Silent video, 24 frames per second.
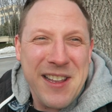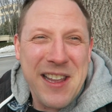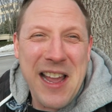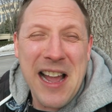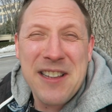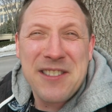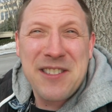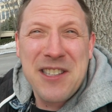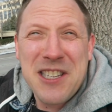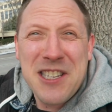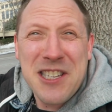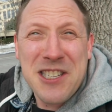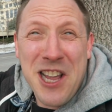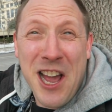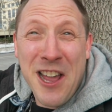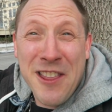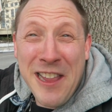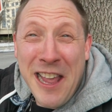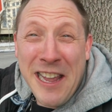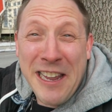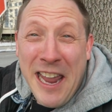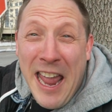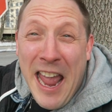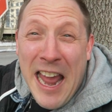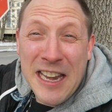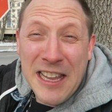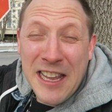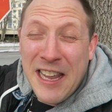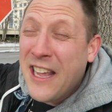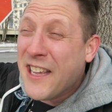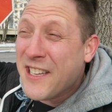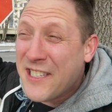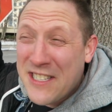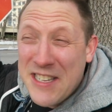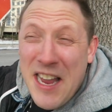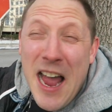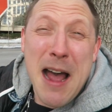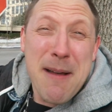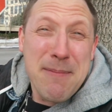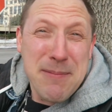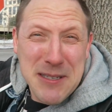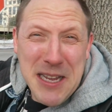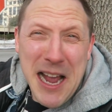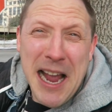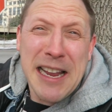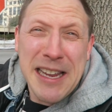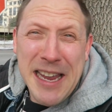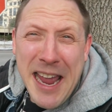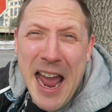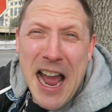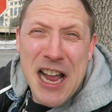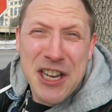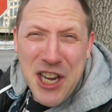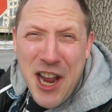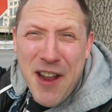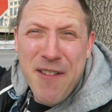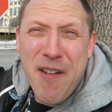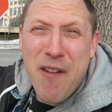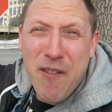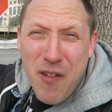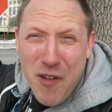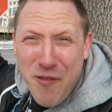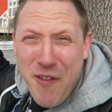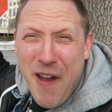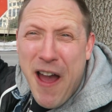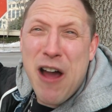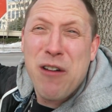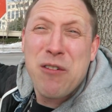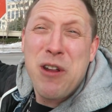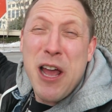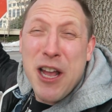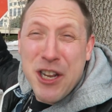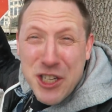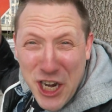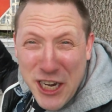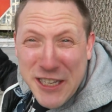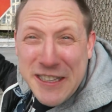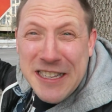Guys, this is unlike any stop sign cache I've ever found.